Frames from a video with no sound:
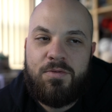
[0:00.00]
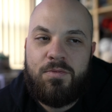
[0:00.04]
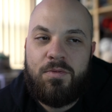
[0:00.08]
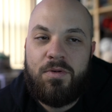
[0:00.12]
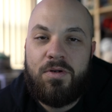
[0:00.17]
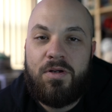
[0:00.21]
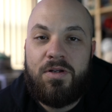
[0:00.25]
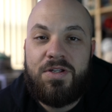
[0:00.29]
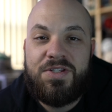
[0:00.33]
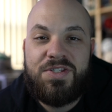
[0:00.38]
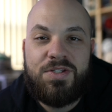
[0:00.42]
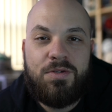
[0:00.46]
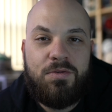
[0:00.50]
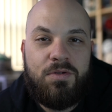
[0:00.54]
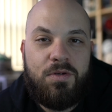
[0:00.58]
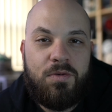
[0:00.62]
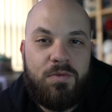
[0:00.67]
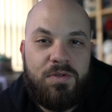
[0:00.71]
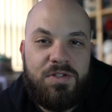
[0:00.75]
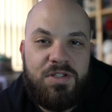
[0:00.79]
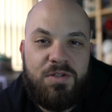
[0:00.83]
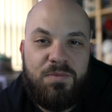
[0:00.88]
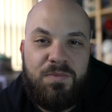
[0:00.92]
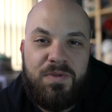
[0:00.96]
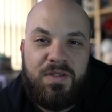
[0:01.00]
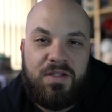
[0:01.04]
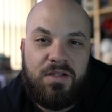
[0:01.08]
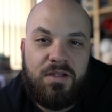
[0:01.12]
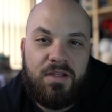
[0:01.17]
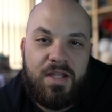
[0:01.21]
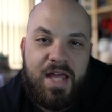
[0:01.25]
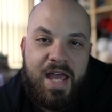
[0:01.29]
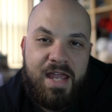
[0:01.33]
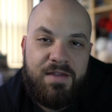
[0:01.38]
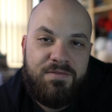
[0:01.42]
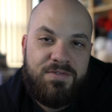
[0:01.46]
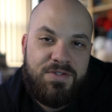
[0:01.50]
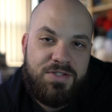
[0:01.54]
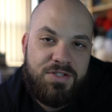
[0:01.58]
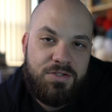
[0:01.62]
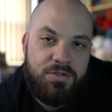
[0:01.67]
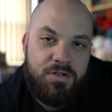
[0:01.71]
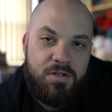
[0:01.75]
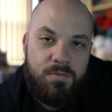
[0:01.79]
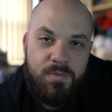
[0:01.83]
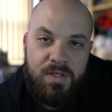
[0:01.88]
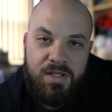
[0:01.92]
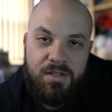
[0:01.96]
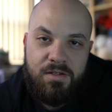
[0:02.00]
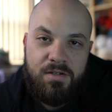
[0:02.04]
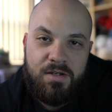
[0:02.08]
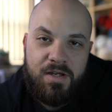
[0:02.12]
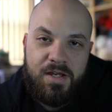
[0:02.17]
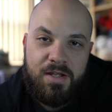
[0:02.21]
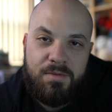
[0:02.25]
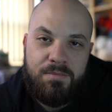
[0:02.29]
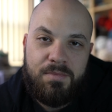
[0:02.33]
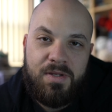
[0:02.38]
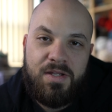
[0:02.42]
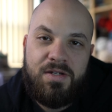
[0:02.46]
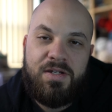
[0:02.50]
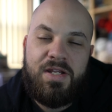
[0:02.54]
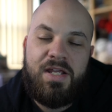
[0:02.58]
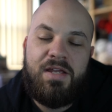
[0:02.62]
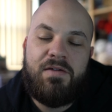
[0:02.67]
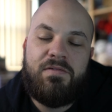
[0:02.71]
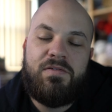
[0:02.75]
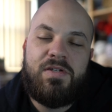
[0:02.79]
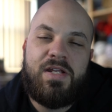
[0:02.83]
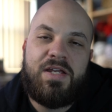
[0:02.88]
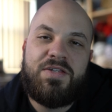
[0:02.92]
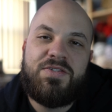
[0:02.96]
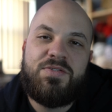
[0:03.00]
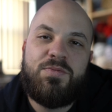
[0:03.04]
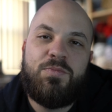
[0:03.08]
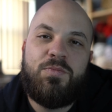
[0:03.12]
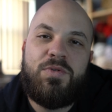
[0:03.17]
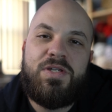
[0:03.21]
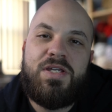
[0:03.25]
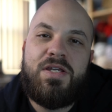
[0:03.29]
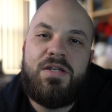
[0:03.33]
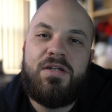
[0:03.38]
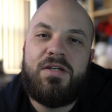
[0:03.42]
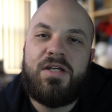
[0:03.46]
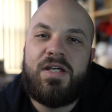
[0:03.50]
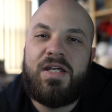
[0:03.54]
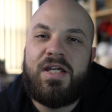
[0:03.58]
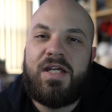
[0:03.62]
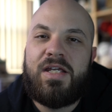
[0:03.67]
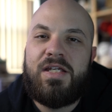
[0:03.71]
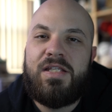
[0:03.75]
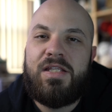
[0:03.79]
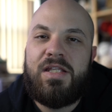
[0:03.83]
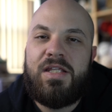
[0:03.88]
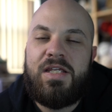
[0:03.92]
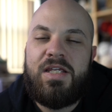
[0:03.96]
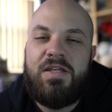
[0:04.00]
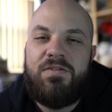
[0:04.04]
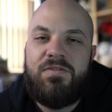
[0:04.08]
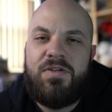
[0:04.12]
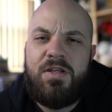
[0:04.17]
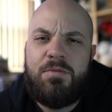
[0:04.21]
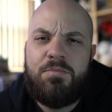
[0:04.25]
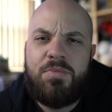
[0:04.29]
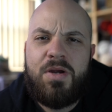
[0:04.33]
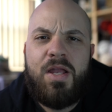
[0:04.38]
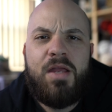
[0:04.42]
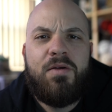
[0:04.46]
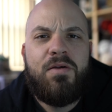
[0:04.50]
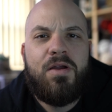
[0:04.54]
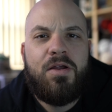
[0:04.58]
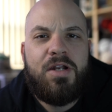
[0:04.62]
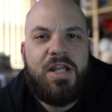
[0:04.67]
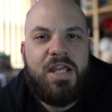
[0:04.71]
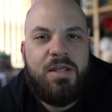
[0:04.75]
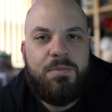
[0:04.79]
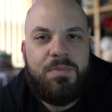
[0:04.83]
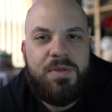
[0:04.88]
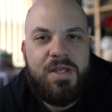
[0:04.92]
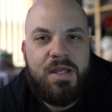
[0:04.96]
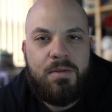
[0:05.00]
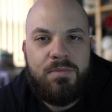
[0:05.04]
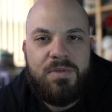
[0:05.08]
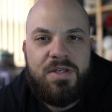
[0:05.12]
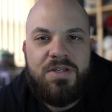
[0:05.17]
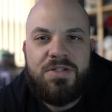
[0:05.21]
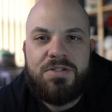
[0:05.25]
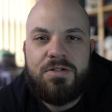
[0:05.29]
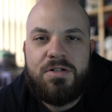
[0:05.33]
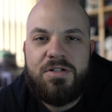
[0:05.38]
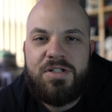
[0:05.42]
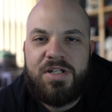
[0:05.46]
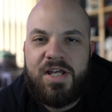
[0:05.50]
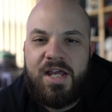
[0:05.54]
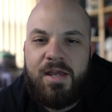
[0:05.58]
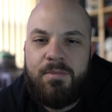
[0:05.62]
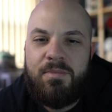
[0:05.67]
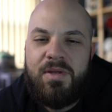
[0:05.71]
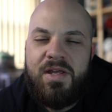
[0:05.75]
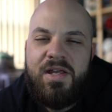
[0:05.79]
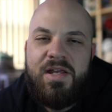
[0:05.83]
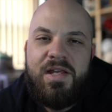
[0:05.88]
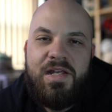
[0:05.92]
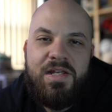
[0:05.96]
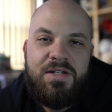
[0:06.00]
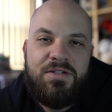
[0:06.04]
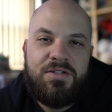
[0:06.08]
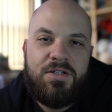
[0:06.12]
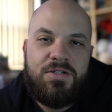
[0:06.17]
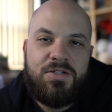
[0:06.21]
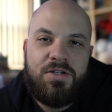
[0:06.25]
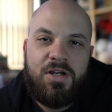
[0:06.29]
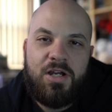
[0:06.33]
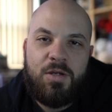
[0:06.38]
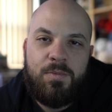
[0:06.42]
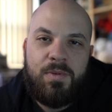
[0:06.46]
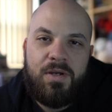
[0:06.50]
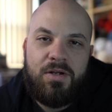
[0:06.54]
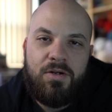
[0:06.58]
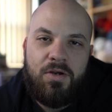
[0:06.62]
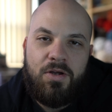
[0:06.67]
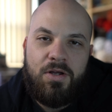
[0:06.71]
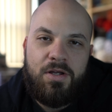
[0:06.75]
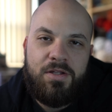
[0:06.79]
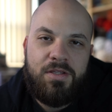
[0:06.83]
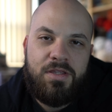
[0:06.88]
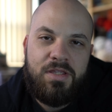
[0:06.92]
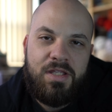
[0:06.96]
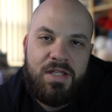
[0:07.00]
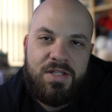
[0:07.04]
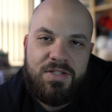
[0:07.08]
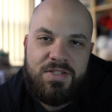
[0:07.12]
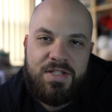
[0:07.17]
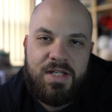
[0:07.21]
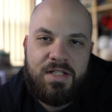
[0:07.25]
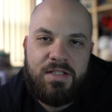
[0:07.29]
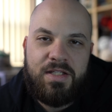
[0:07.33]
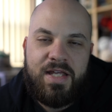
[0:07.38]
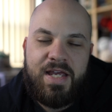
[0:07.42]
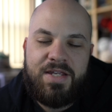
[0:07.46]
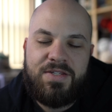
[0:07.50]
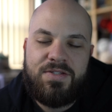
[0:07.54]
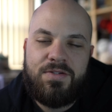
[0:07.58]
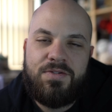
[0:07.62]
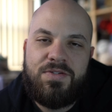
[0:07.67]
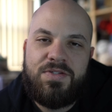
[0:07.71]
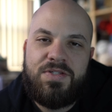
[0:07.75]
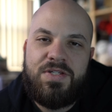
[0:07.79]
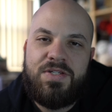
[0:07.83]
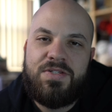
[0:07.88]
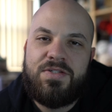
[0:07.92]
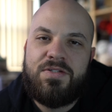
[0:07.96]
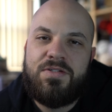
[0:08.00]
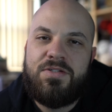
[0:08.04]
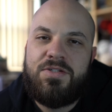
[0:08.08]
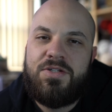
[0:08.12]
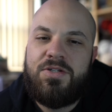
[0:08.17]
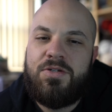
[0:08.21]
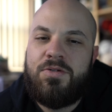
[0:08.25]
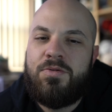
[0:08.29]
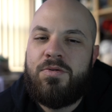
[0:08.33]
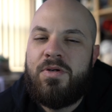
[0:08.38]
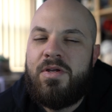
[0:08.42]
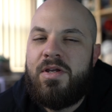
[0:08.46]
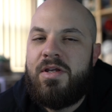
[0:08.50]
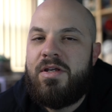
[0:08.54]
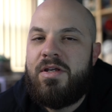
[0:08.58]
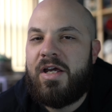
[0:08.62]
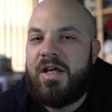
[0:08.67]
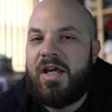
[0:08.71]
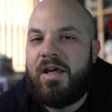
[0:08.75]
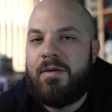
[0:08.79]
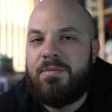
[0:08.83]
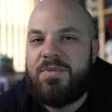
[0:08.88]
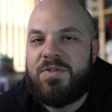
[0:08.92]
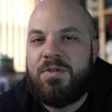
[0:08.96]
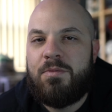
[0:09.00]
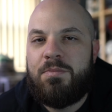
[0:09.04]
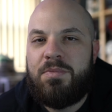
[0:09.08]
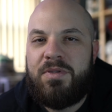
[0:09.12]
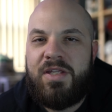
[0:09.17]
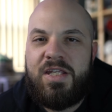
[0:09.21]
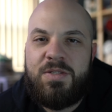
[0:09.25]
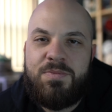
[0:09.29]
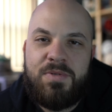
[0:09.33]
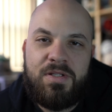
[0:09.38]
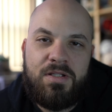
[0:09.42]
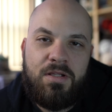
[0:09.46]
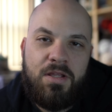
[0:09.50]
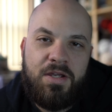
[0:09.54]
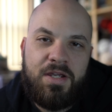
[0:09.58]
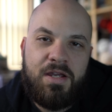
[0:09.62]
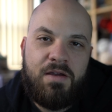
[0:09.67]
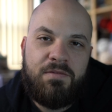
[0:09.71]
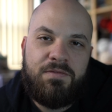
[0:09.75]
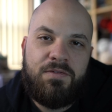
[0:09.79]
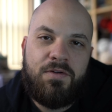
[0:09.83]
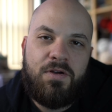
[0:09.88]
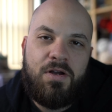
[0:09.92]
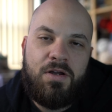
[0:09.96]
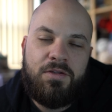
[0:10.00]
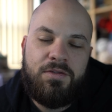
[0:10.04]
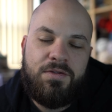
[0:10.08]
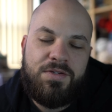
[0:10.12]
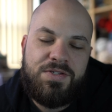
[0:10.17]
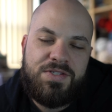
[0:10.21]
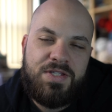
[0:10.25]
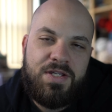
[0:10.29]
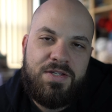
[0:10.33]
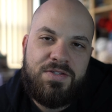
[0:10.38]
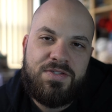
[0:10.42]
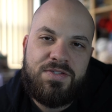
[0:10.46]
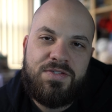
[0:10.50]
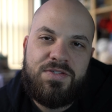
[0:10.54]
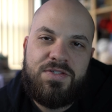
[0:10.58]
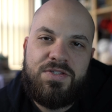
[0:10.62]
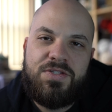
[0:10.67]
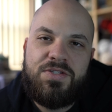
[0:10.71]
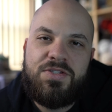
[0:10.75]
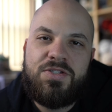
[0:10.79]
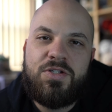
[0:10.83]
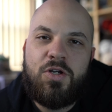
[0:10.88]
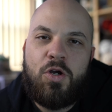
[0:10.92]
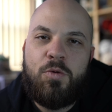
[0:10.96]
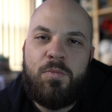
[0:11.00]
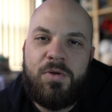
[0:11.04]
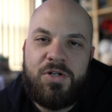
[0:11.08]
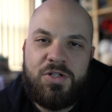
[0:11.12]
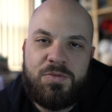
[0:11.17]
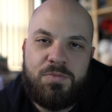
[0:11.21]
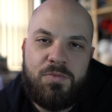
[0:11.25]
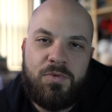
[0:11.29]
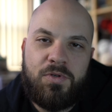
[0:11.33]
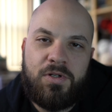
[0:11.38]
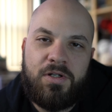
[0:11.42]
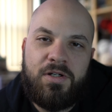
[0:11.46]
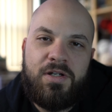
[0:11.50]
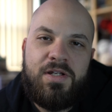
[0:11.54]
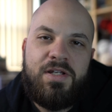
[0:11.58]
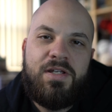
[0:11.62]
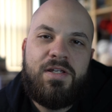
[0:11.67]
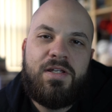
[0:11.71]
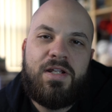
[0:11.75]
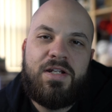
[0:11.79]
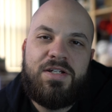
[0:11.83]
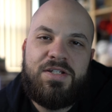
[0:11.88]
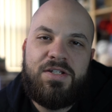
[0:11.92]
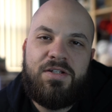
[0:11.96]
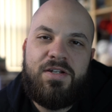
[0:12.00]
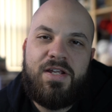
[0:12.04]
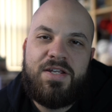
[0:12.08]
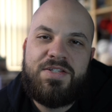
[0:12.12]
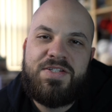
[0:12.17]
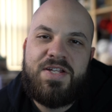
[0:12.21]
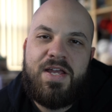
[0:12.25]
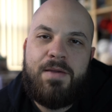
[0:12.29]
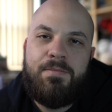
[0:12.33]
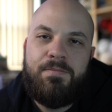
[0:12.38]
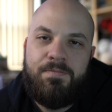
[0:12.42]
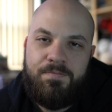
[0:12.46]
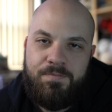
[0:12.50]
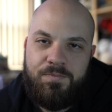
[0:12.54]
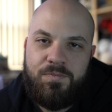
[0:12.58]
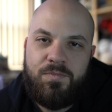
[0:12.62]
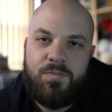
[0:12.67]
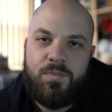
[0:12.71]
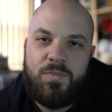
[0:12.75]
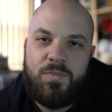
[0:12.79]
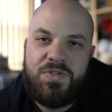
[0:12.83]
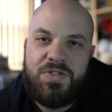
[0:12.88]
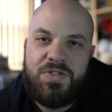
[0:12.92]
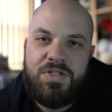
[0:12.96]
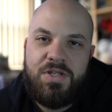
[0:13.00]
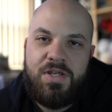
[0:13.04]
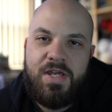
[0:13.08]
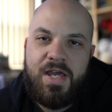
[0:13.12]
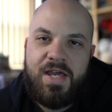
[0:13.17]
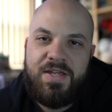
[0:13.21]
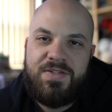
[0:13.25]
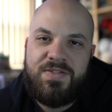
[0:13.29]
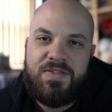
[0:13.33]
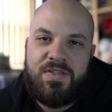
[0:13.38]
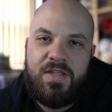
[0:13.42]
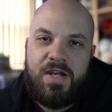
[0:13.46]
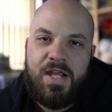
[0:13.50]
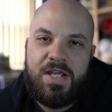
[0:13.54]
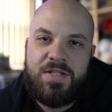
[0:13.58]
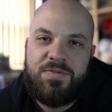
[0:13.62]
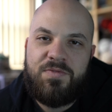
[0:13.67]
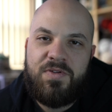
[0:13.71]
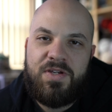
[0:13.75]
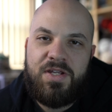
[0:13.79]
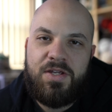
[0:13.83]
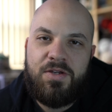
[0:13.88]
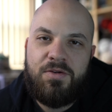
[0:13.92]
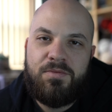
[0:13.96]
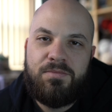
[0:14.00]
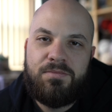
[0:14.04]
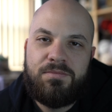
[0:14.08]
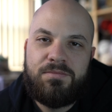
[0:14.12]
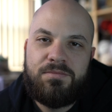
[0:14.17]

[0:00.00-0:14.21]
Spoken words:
We're also going to be live streaming on Monday of next week in the evening, probably around 8 p.m. Eastern time, to talk about all things Ted Lasso season 2. So please be on the lookout for all those things and so much more. Until next time, we'll see you guys in the next video.